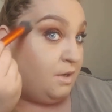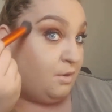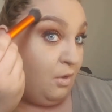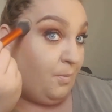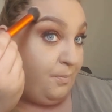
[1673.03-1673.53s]

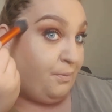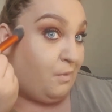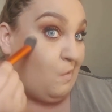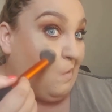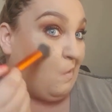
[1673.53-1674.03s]
and up.
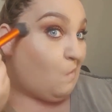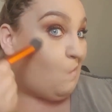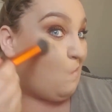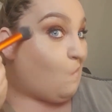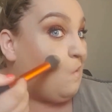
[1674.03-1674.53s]

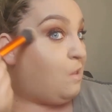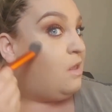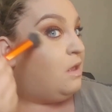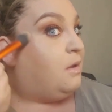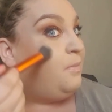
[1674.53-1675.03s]

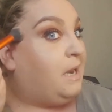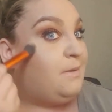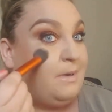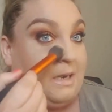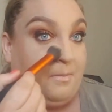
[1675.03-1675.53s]

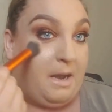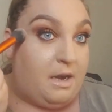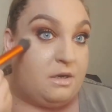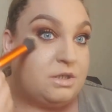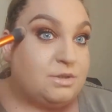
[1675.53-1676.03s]
Blend, blend,
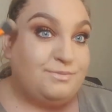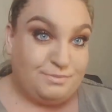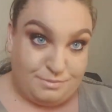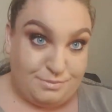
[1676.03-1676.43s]
blend.